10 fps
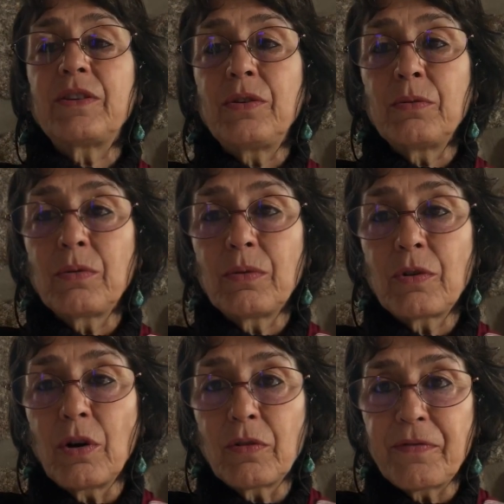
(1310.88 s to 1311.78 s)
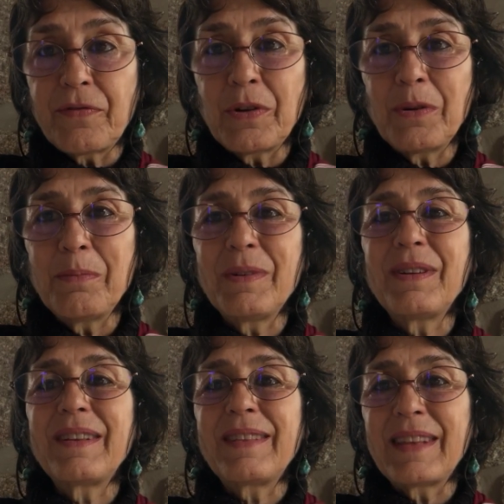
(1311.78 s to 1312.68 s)
you confirm
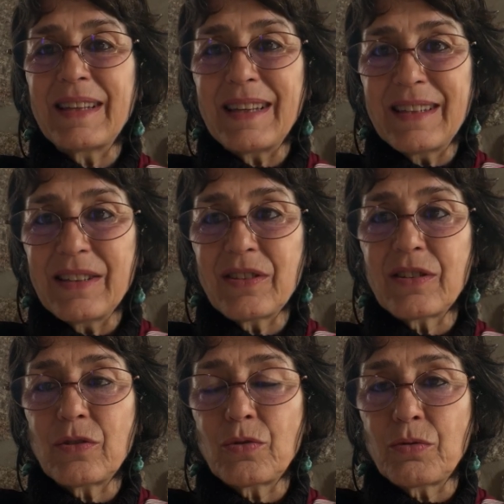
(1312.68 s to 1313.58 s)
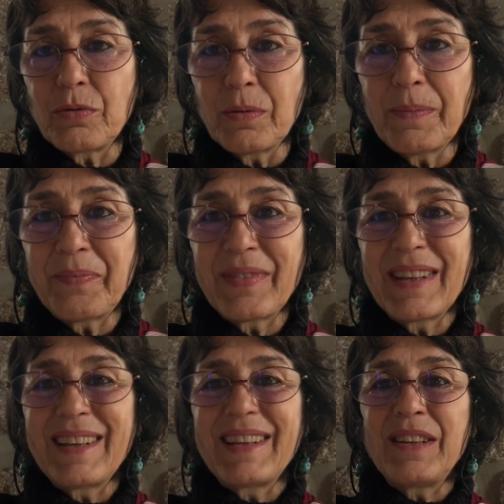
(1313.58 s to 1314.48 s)
that it is true,
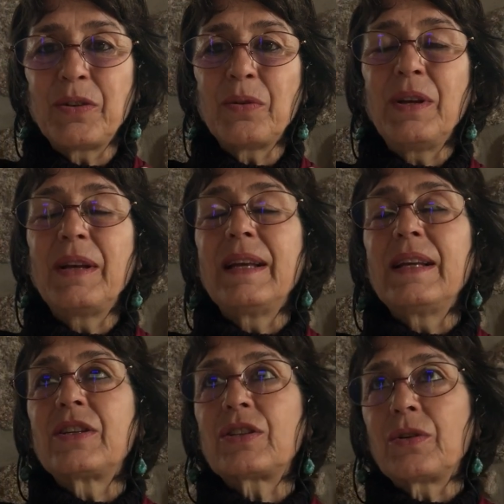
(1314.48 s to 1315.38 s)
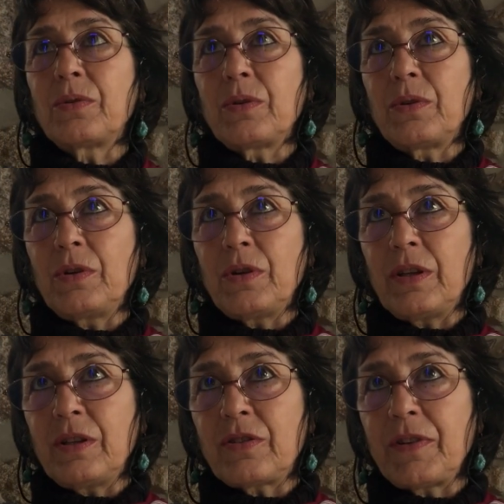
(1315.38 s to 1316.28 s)
you know? So
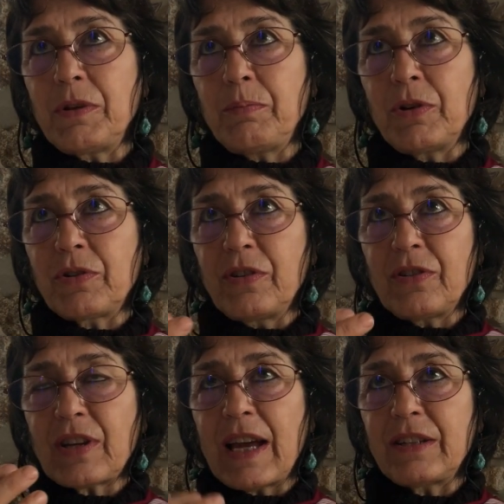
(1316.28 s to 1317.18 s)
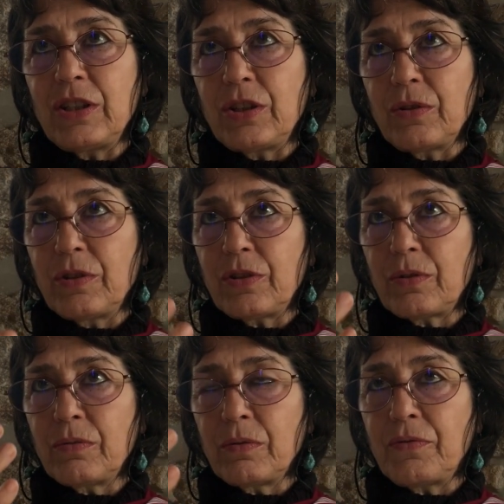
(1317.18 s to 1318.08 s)
it's very important, this attitude is
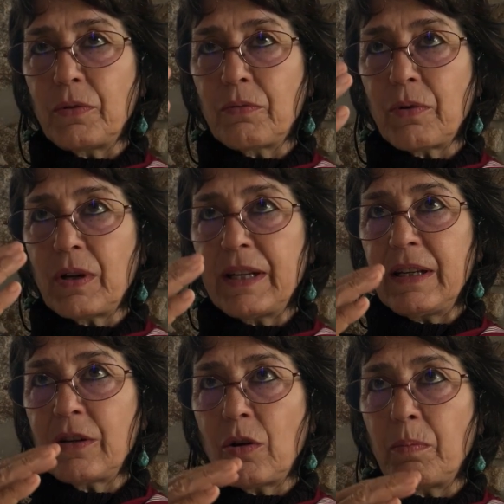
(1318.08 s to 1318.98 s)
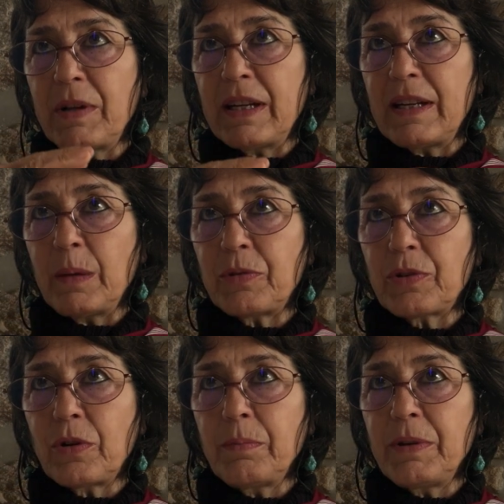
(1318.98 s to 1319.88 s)
to thoroughly, completely
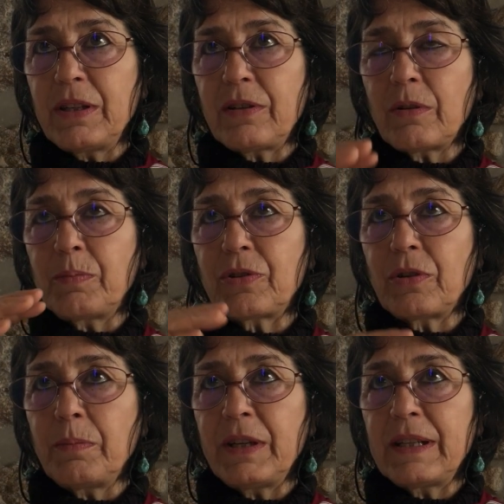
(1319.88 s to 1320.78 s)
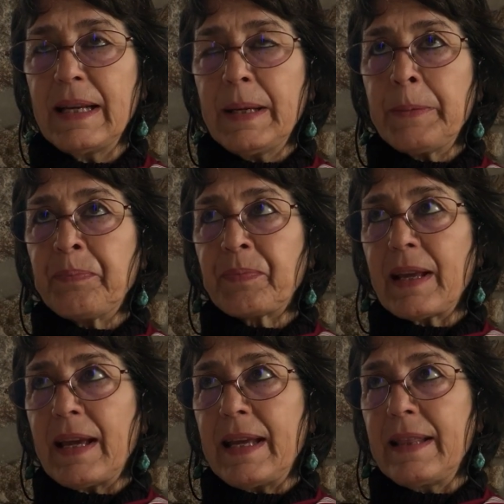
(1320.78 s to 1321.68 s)
absorb it,
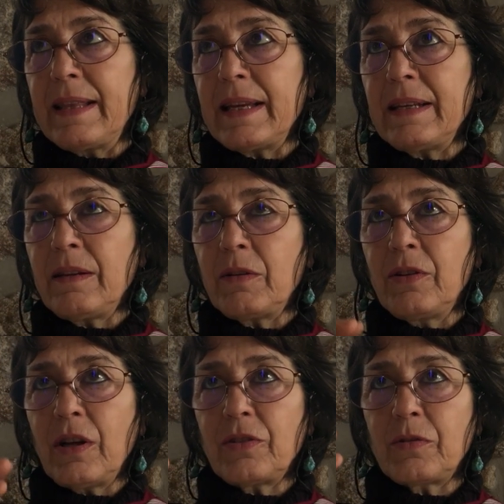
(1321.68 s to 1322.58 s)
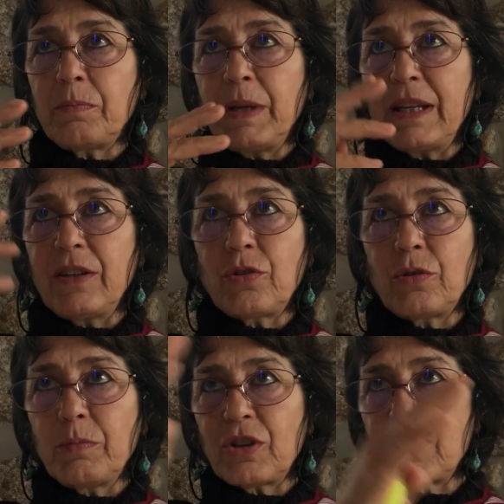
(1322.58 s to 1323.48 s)
and then not making too much